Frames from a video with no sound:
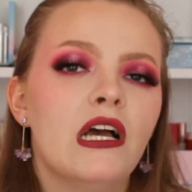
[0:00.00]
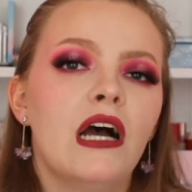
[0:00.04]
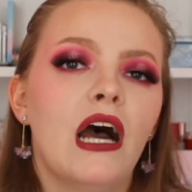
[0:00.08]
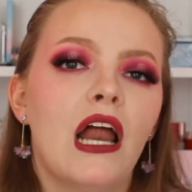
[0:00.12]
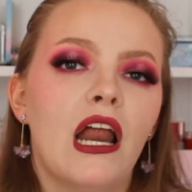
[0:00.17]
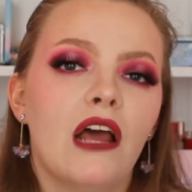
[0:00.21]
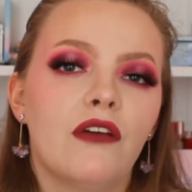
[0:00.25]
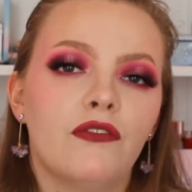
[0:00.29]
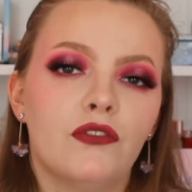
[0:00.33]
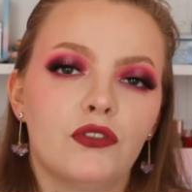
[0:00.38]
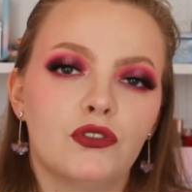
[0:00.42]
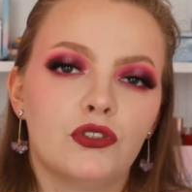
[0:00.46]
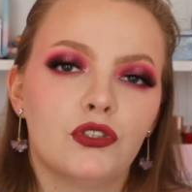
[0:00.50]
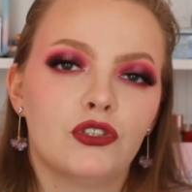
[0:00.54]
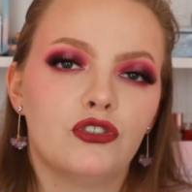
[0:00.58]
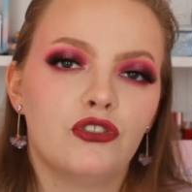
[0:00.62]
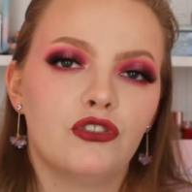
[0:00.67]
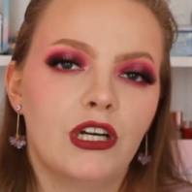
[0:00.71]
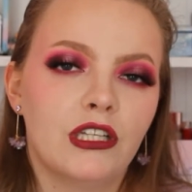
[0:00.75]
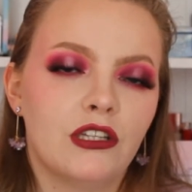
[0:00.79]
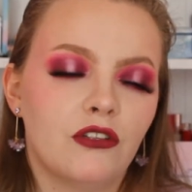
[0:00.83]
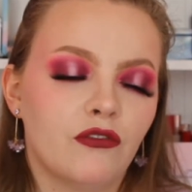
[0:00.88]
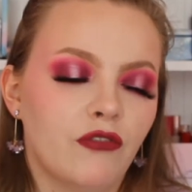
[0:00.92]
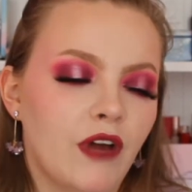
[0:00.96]
I've also
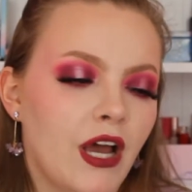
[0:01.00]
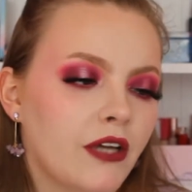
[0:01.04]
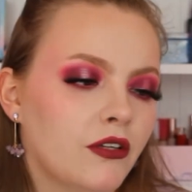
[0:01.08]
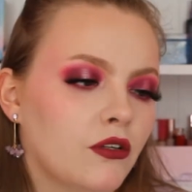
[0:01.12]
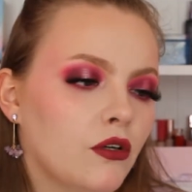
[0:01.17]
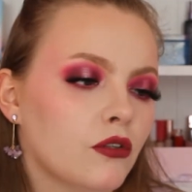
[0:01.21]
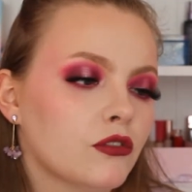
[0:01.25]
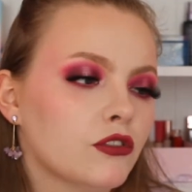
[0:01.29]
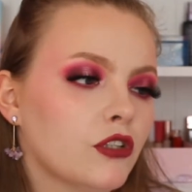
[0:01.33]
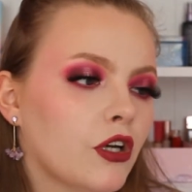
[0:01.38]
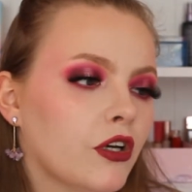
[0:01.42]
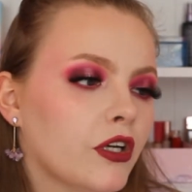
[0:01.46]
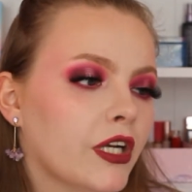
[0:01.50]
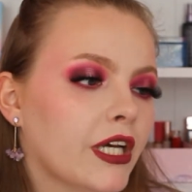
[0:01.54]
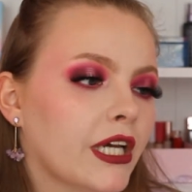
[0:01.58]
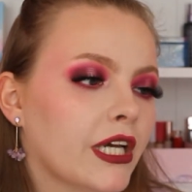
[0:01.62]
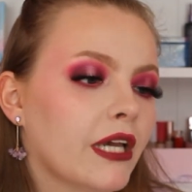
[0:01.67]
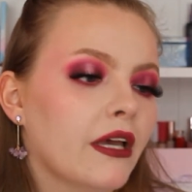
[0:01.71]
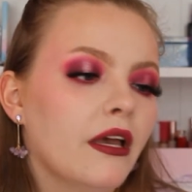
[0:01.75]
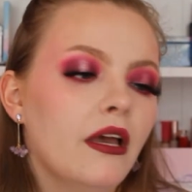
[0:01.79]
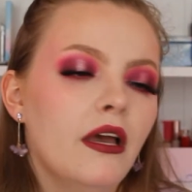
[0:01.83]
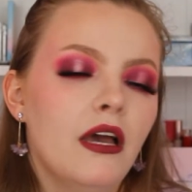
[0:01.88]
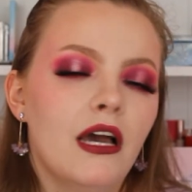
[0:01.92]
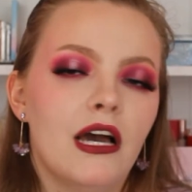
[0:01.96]
tried the Retinol
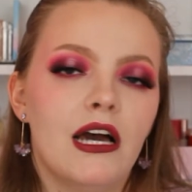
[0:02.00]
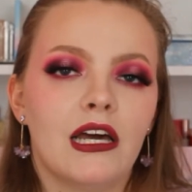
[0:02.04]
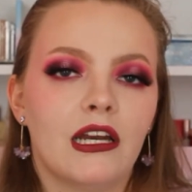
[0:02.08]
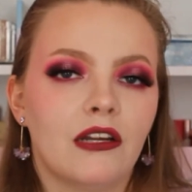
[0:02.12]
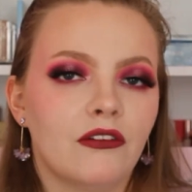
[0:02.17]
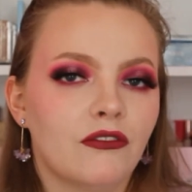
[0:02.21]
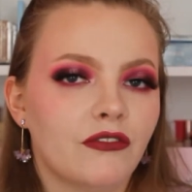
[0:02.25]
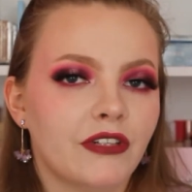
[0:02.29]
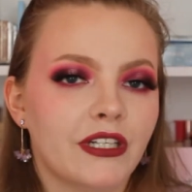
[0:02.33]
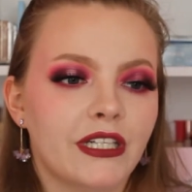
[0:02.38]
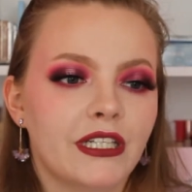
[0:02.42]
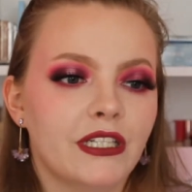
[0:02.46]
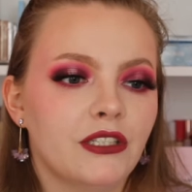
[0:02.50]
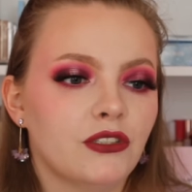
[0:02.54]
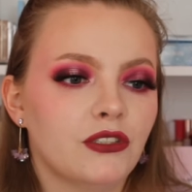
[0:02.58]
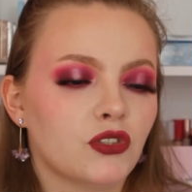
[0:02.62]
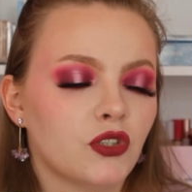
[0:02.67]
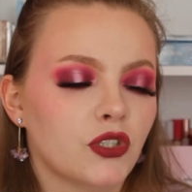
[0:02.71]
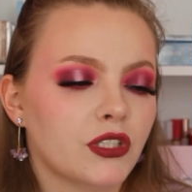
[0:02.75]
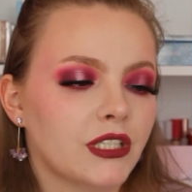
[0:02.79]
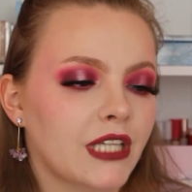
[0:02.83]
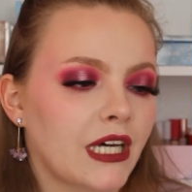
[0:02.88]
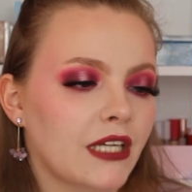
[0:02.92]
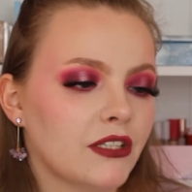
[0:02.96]
Tonic and I've really
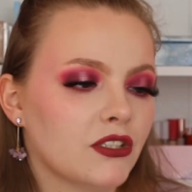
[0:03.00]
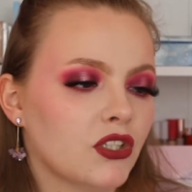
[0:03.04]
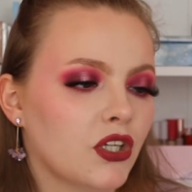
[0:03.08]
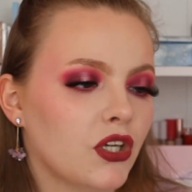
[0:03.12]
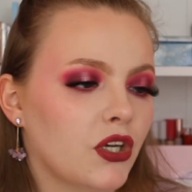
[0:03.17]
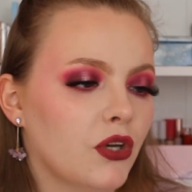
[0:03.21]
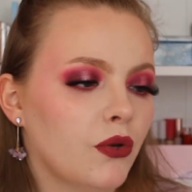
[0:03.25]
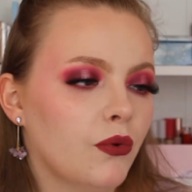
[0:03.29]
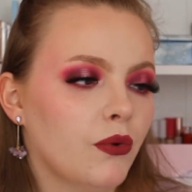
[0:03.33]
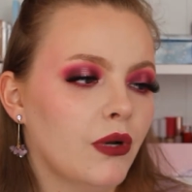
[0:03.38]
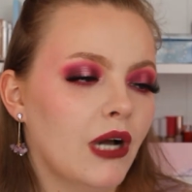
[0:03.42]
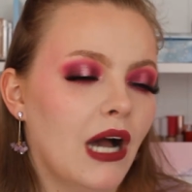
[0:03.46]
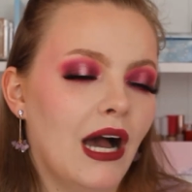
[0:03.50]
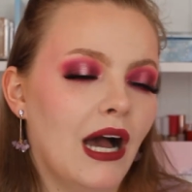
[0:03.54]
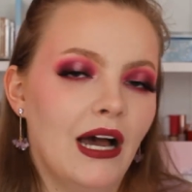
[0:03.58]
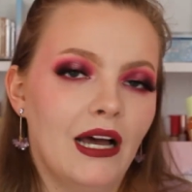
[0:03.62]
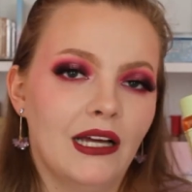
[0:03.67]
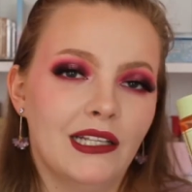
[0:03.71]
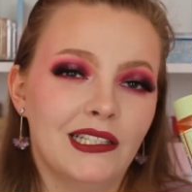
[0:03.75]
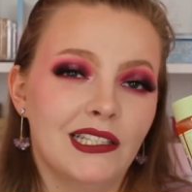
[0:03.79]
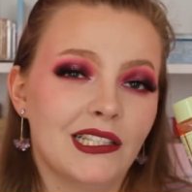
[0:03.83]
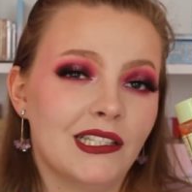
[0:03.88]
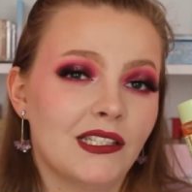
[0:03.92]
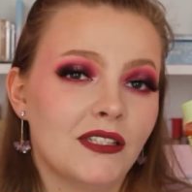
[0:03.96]
enjoyed that too,
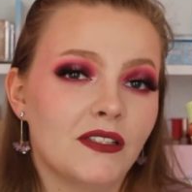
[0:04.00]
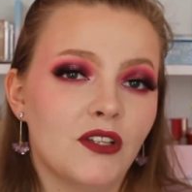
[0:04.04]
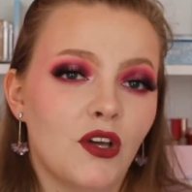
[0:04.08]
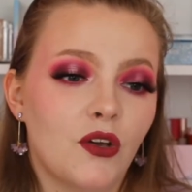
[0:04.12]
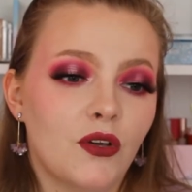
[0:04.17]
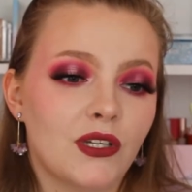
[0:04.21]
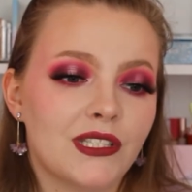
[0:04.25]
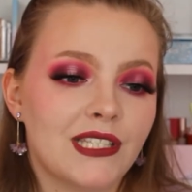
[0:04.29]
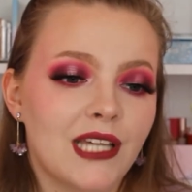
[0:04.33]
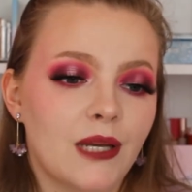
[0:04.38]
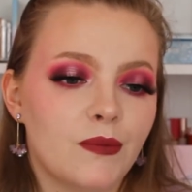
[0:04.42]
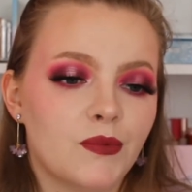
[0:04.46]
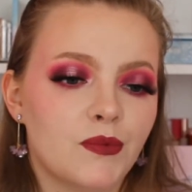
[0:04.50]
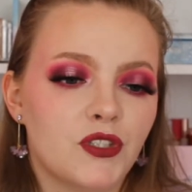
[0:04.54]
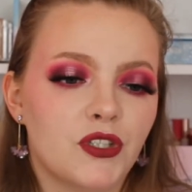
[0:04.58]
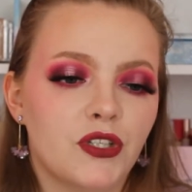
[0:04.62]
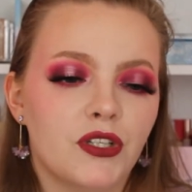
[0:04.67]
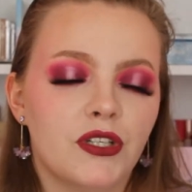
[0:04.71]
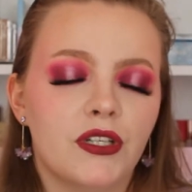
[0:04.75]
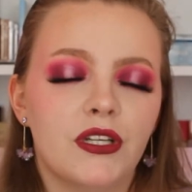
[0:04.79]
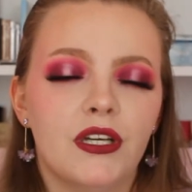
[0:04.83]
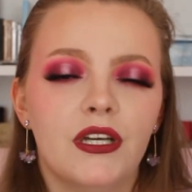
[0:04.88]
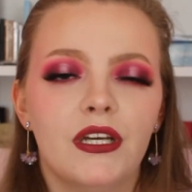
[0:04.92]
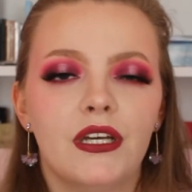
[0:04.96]
and this is no
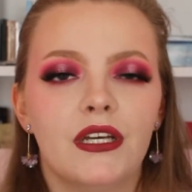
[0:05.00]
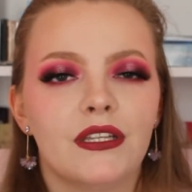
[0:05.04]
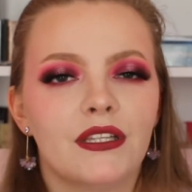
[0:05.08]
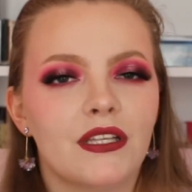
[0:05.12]
exception.